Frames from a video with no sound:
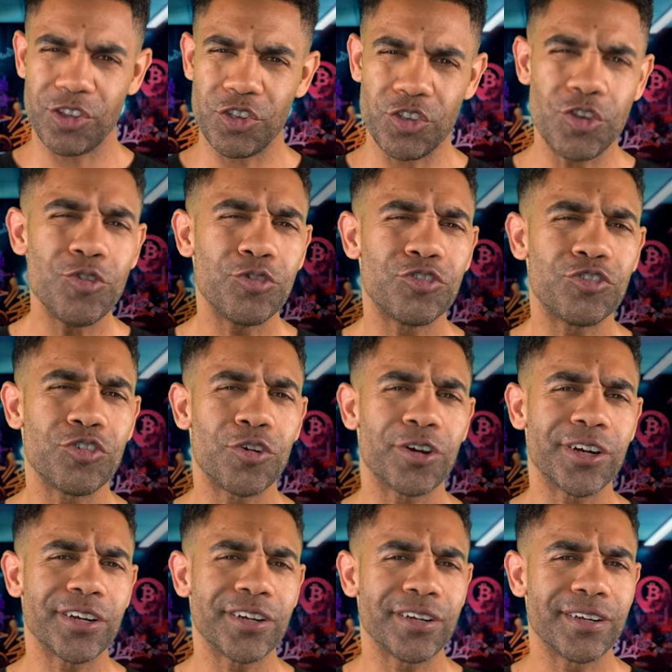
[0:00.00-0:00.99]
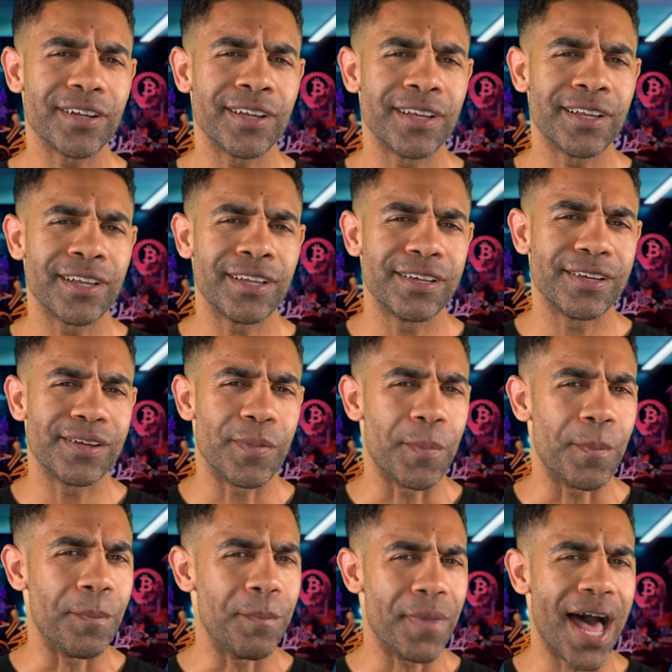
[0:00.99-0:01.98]
You sure?
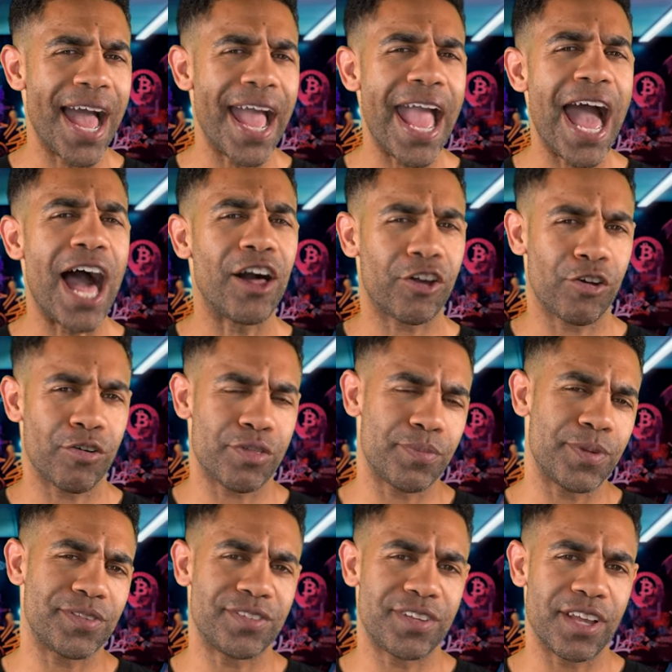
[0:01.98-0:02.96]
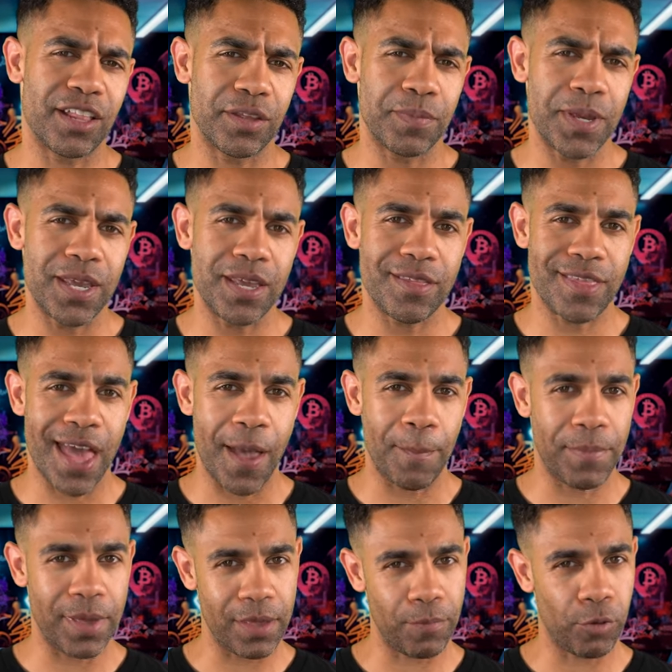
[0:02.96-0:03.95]
My algorithm is telling me
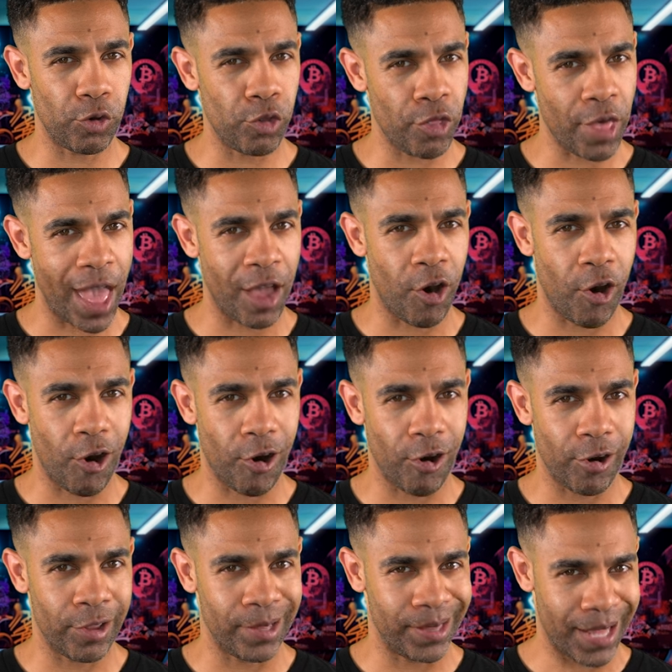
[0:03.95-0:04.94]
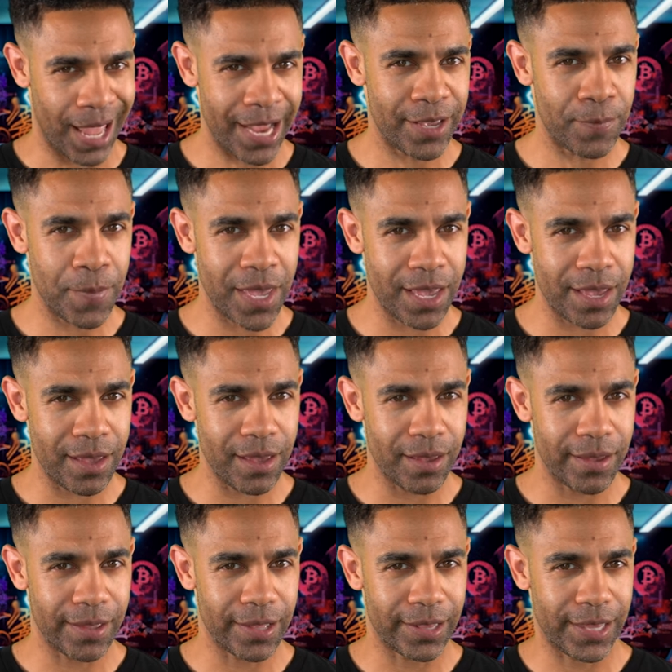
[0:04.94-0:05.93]
that people that are like me
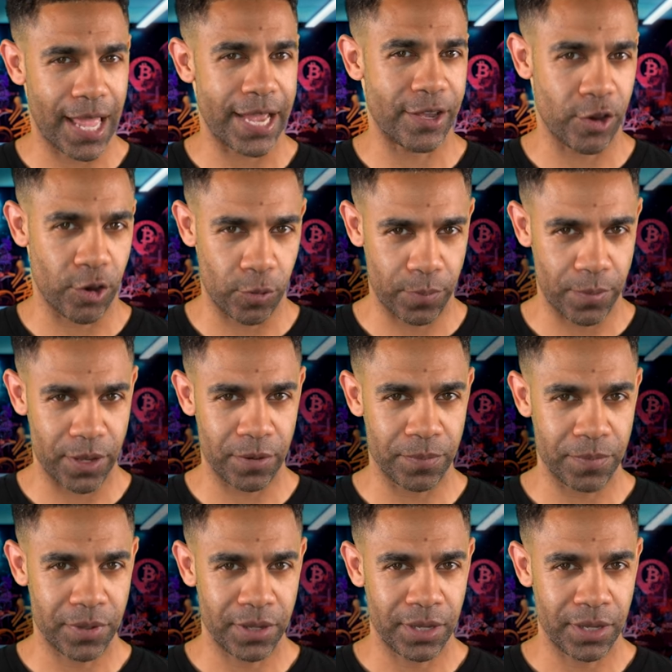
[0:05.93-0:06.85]
like hopium.